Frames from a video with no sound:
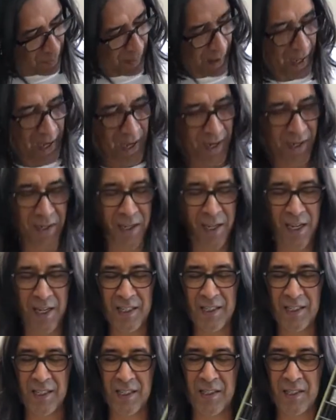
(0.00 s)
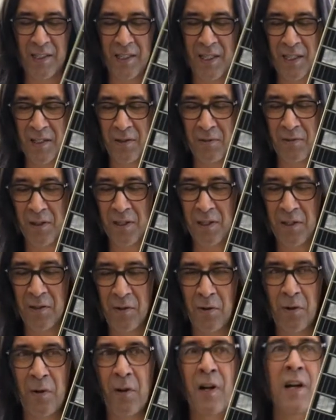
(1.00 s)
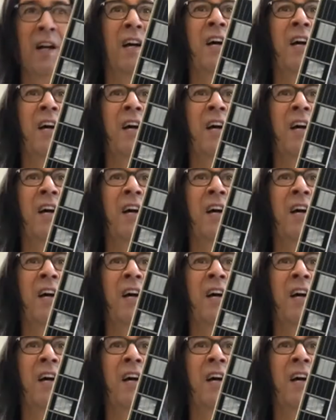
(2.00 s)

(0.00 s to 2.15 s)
blonde gets. It's really cool.